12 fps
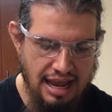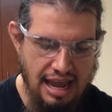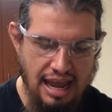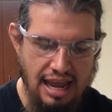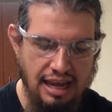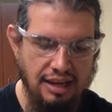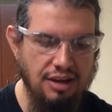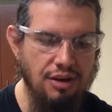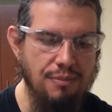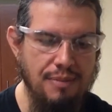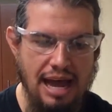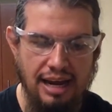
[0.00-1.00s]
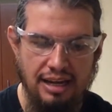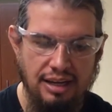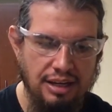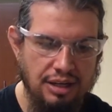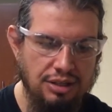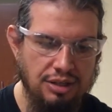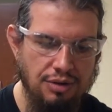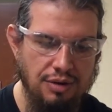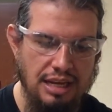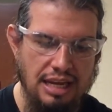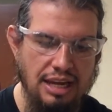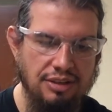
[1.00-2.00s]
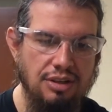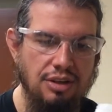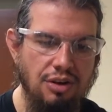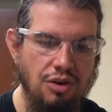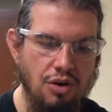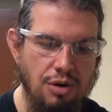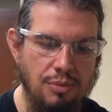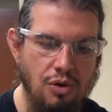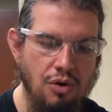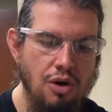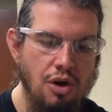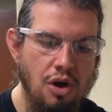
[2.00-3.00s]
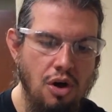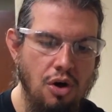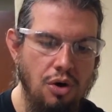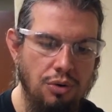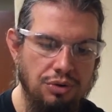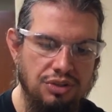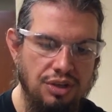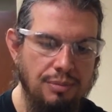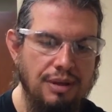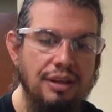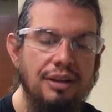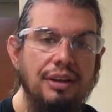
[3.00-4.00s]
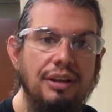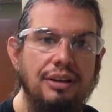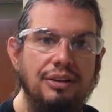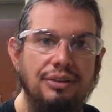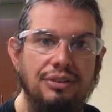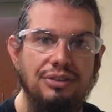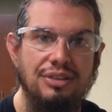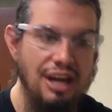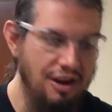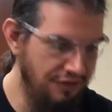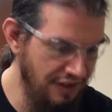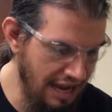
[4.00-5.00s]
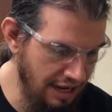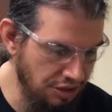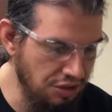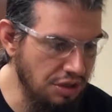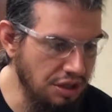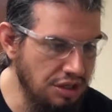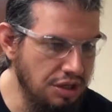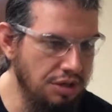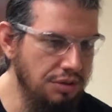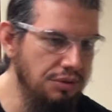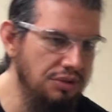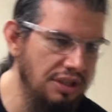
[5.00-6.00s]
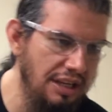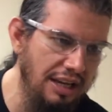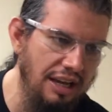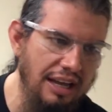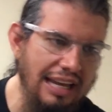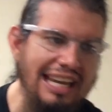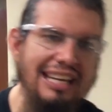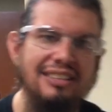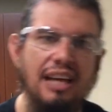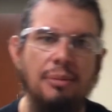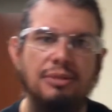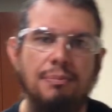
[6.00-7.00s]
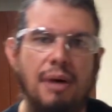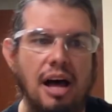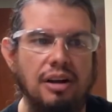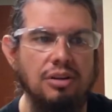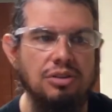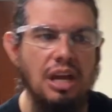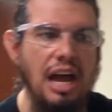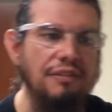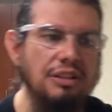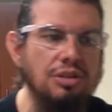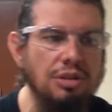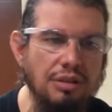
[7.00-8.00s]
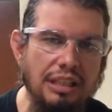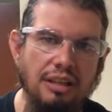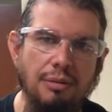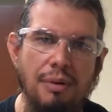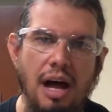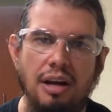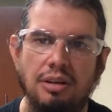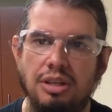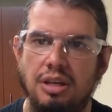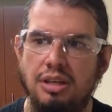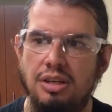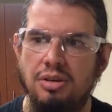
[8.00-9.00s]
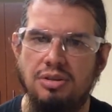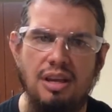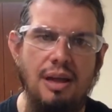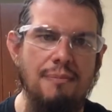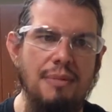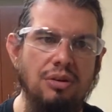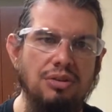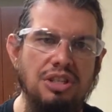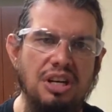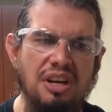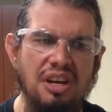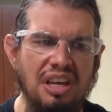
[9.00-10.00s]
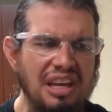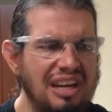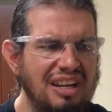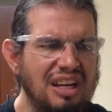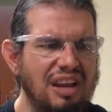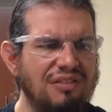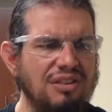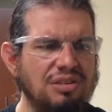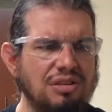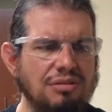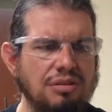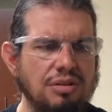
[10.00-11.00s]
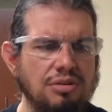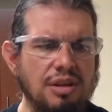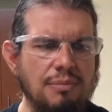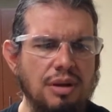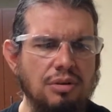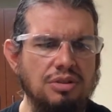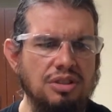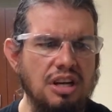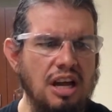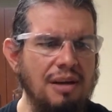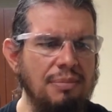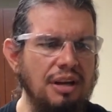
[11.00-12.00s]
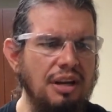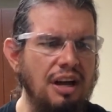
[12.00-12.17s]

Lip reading: and go back to its normal, wholesome self. And you could use any types of bottles. You have a 2-liter bottle, you could use it at milk jug. If you do use a milk jug,